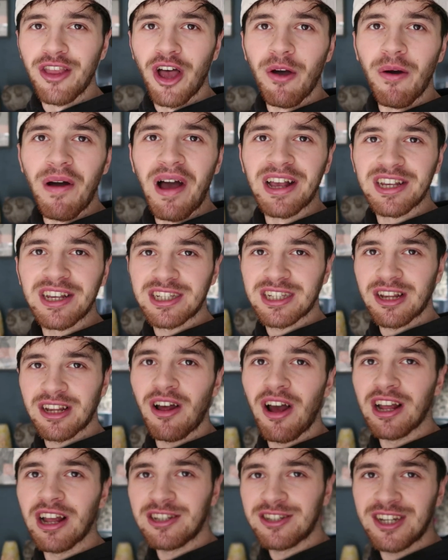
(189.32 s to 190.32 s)
know, a
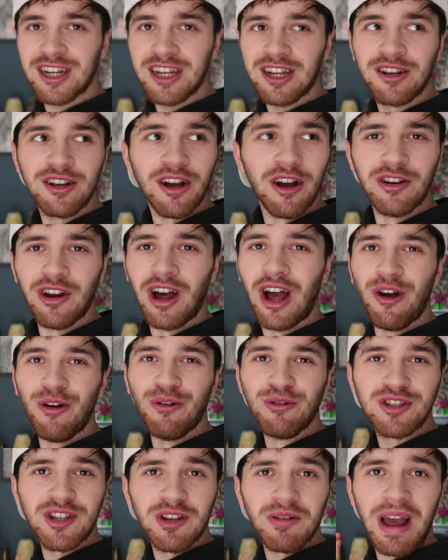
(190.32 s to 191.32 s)
slight cheat code. I
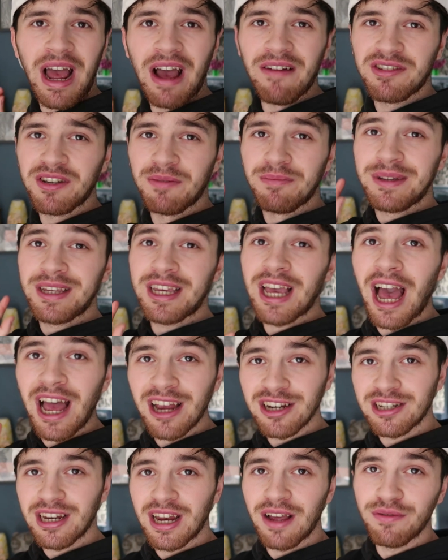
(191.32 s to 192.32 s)
also have some
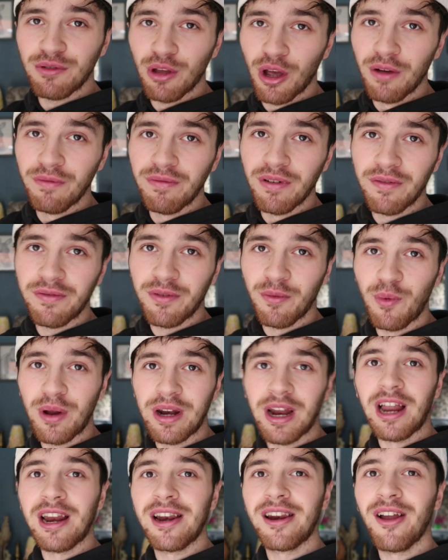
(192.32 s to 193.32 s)
cash left over from
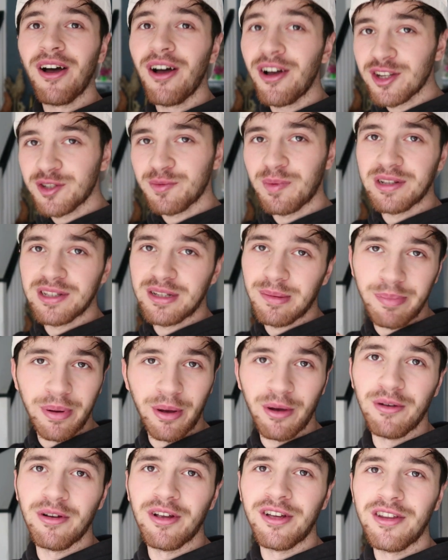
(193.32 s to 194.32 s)
when I last went to
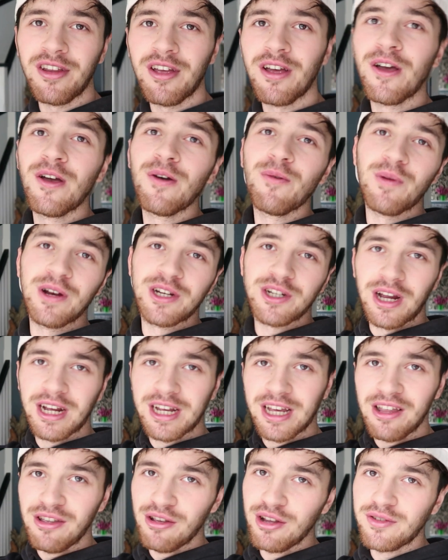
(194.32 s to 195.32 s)
Poland, which I
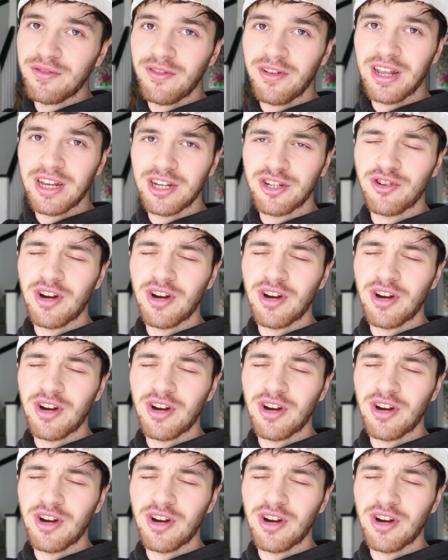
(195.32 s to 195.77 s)
can use for this